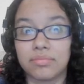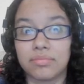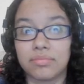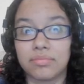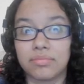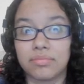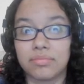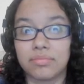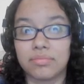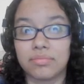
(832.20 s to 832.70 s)

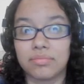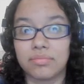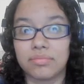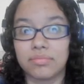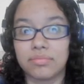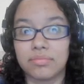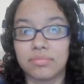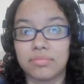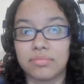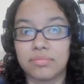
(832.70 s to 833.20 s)

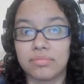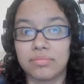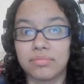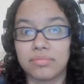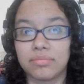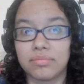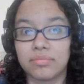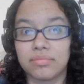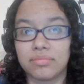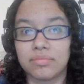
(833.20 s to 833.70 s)

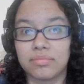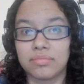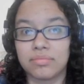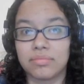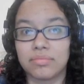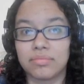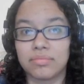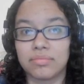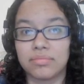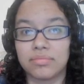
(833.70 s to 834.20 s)

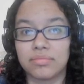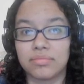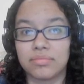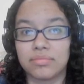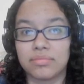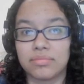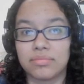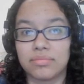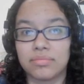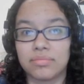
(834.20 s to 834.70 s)

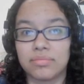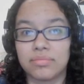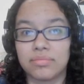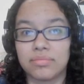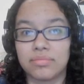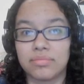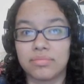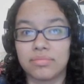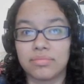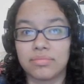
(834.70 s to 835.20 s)

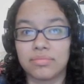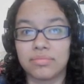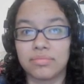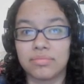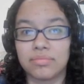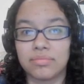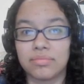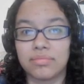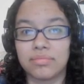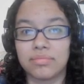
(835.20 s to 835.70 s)

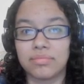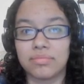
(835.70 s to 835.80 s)
[no speech]